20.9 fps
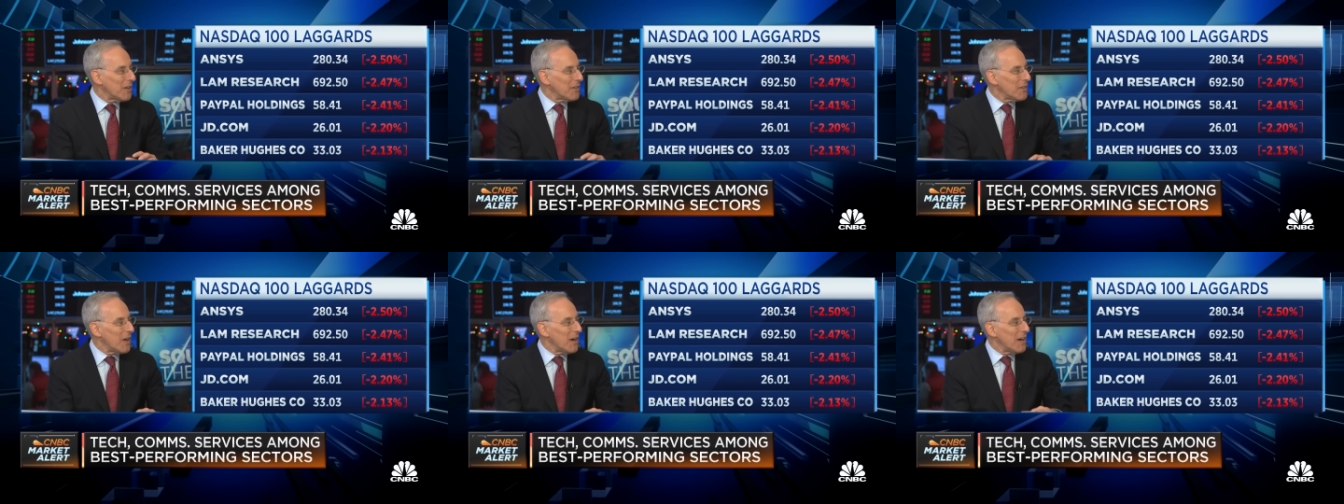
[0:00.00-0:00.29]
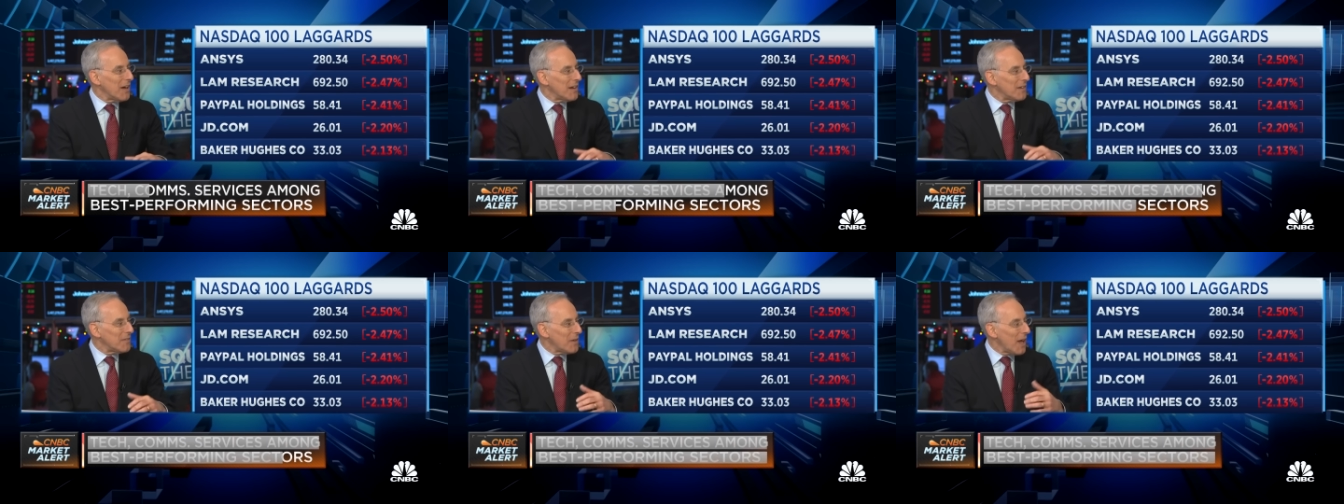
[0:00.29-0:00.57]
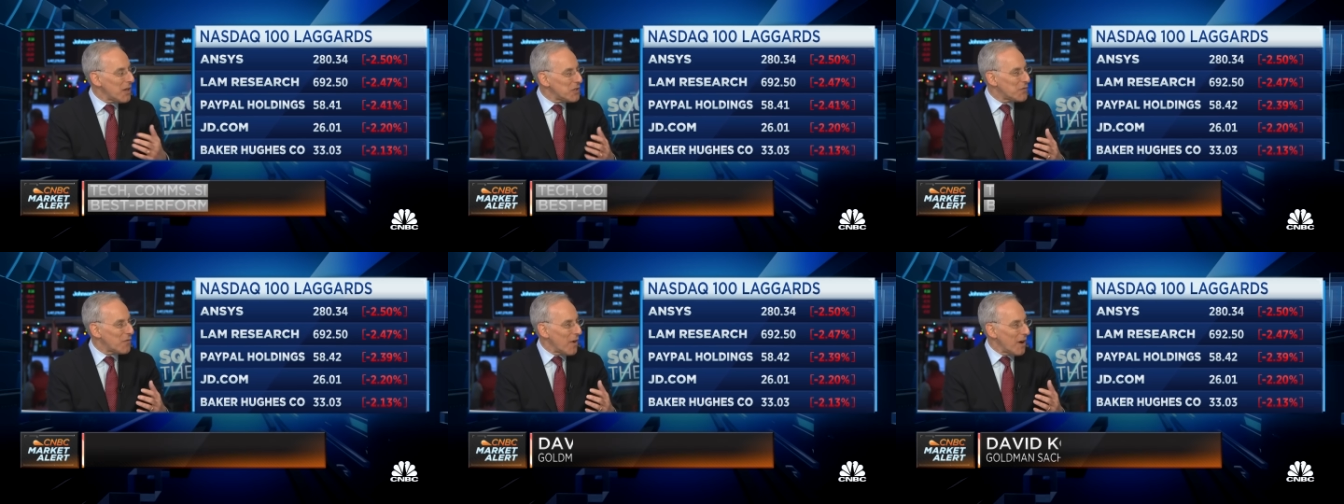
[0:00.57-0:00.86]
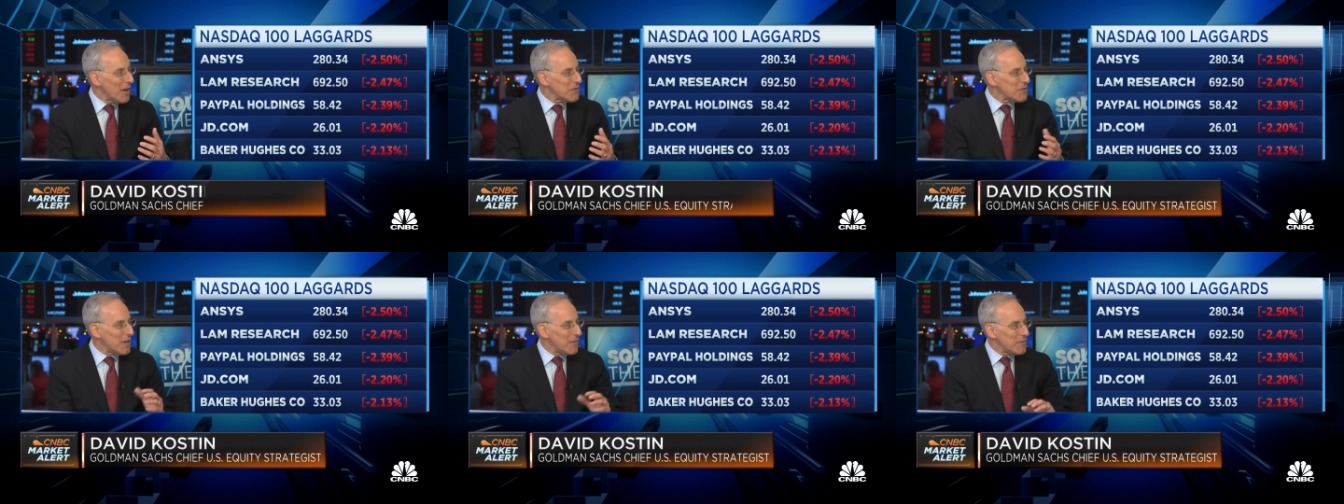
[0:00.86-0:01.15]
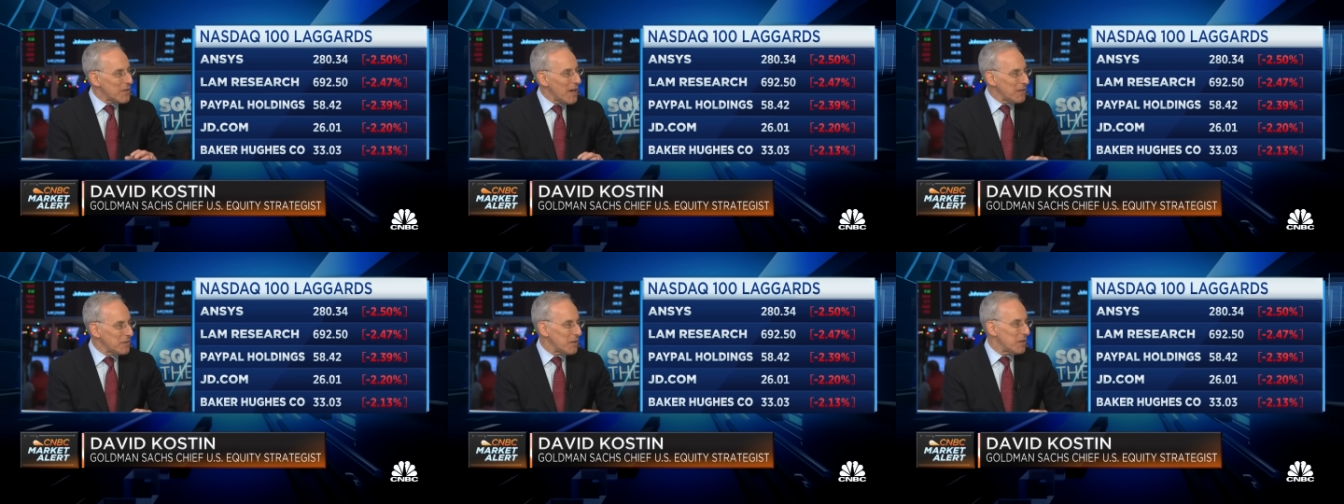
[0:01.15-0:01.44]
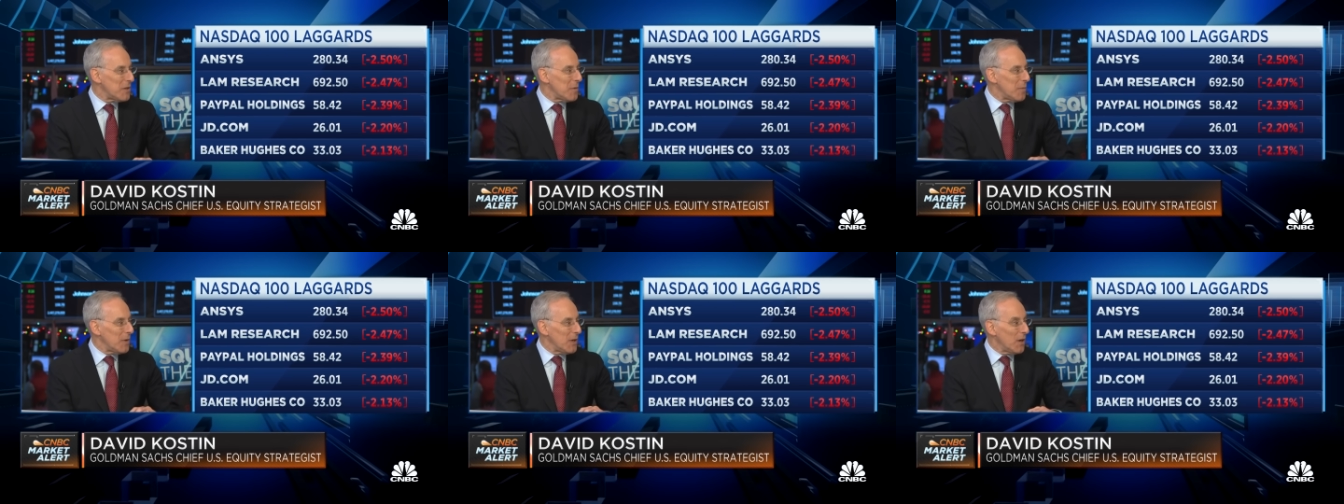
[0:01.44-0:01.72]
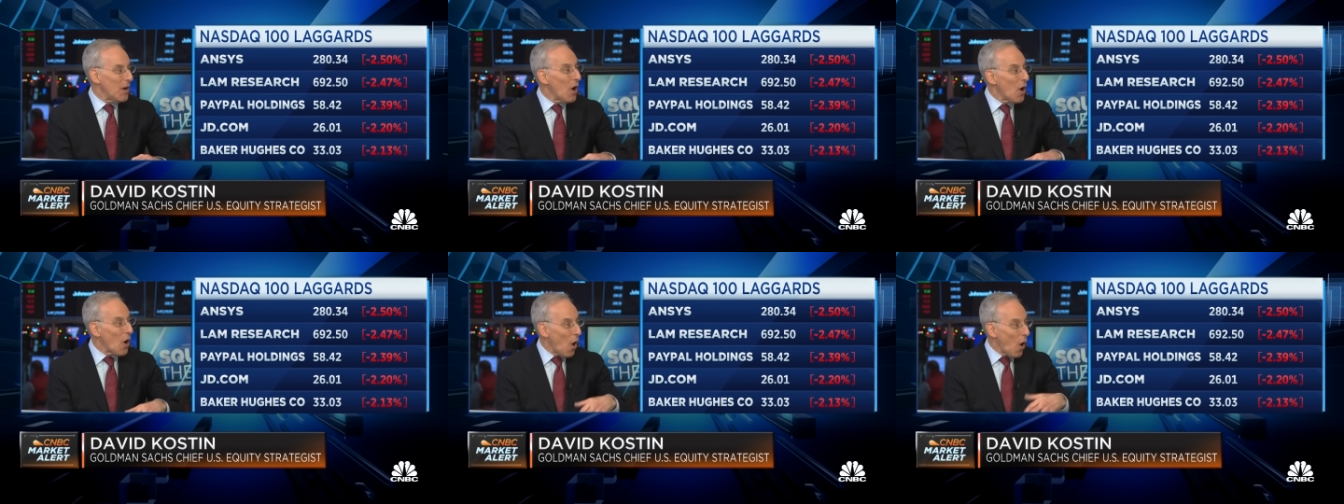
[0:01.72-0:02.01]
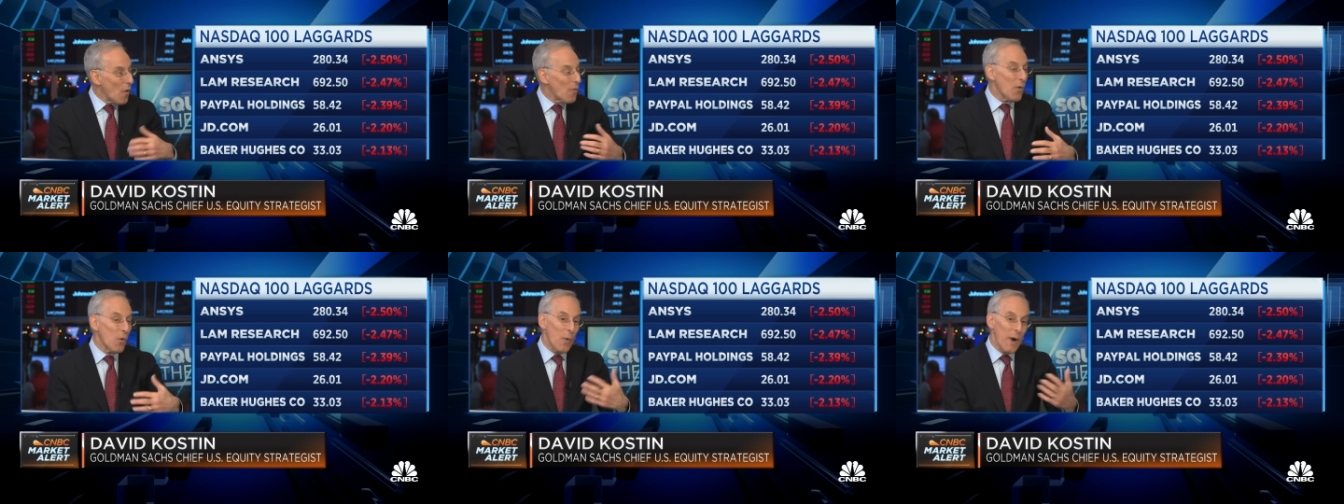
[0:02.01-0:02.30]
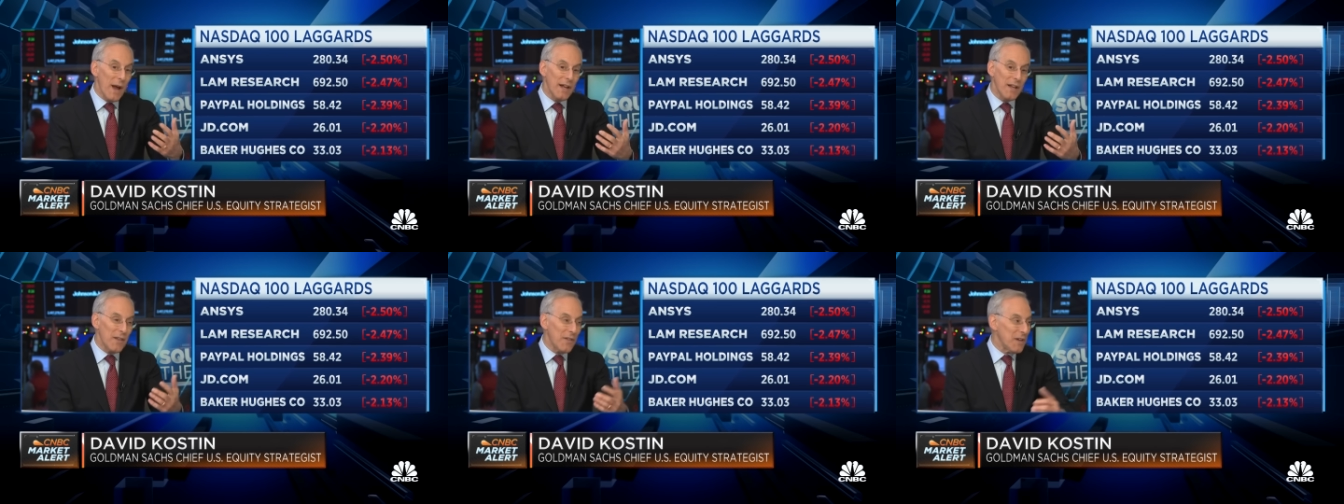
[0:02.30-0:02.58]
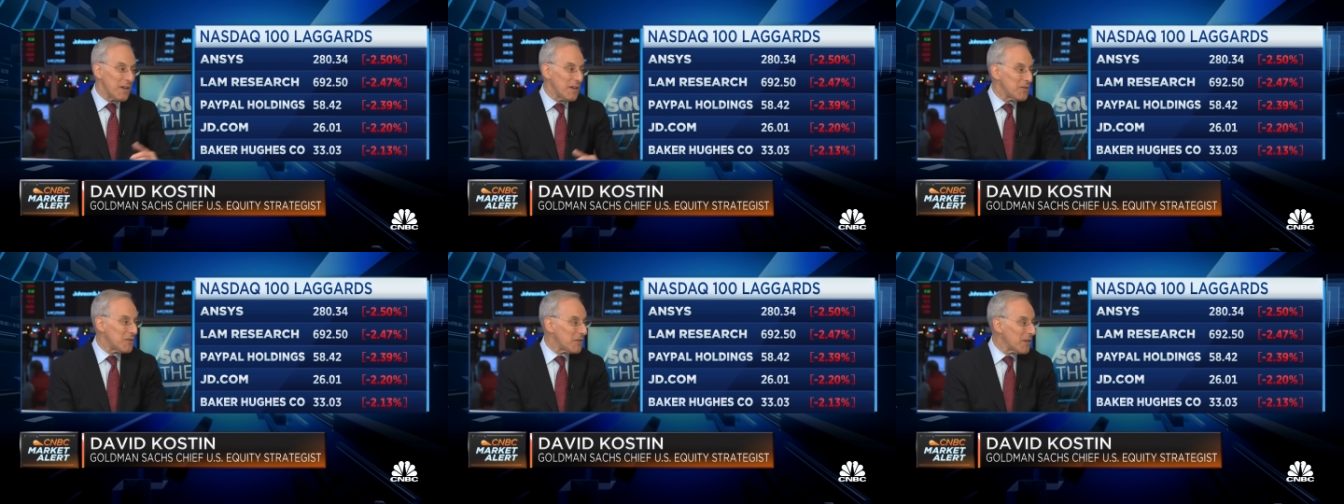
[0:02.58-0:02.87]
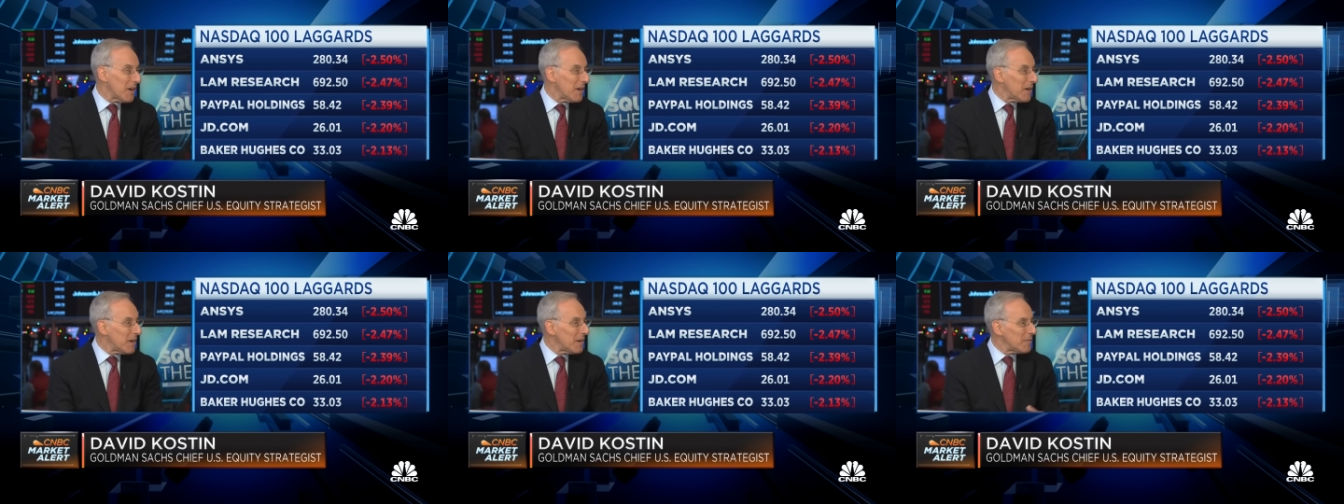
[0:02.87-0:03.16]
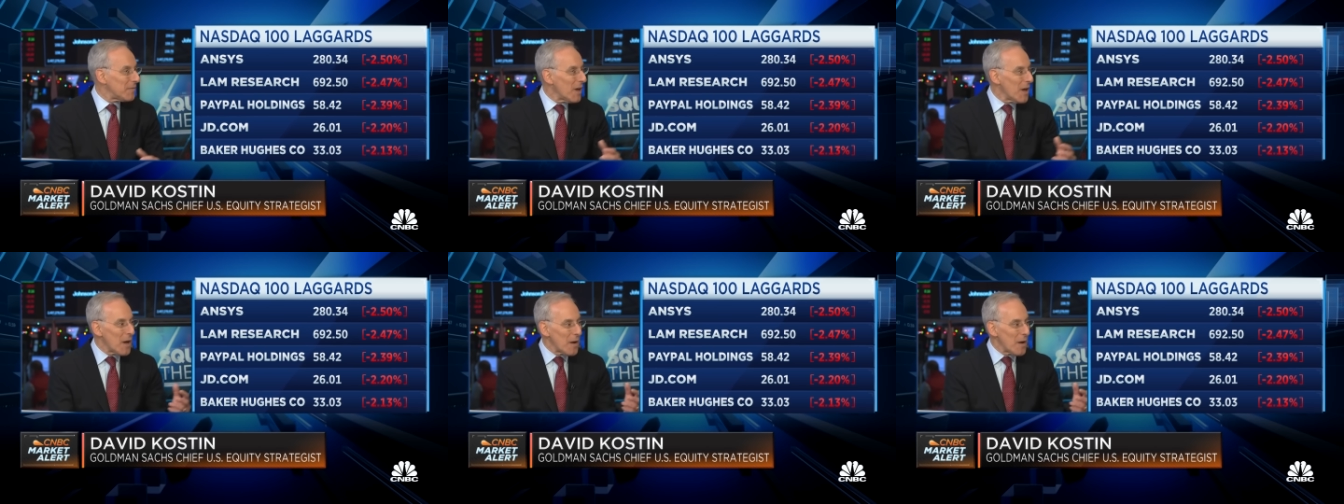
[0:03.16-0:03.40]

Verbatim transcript: and the hedge funds have tended to be overweight these uh,